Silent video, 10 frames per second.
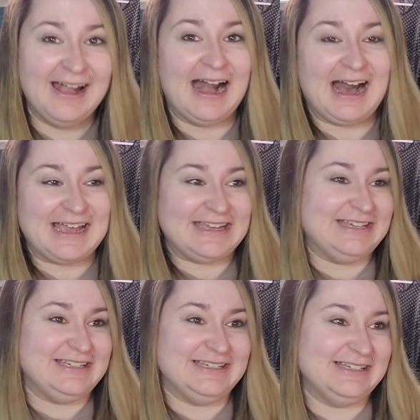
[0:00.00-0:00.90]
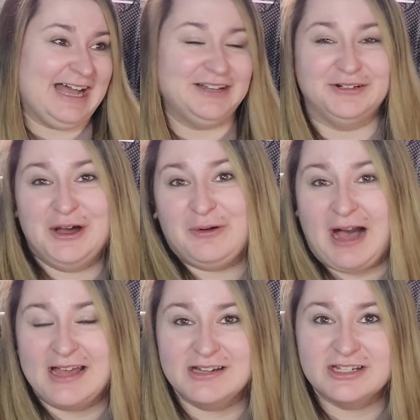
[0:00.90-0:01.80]
I don't know.
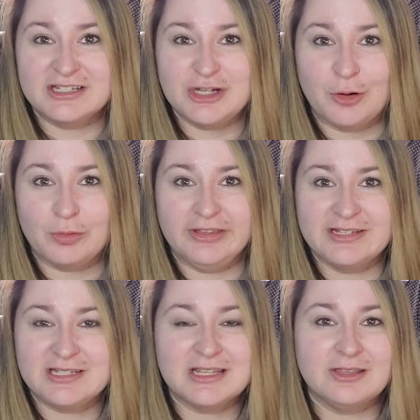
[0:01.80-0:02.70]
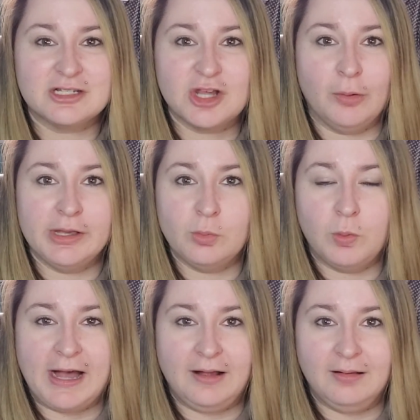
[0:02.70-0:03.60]
I just don't really see this going
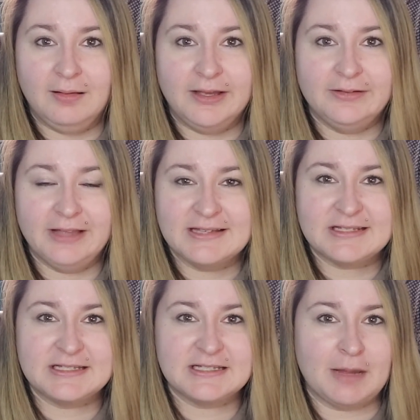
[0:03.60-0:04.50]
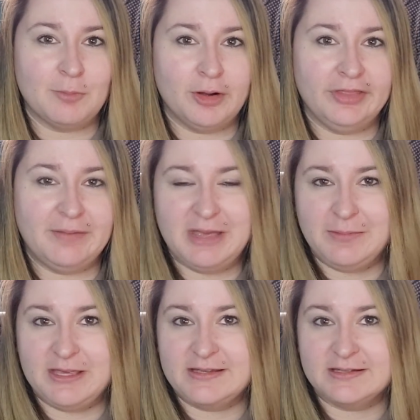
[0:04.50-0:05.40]
well unless it's someone that
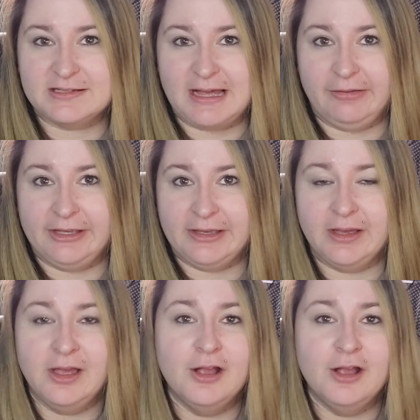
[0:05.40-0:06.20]
maybe is selling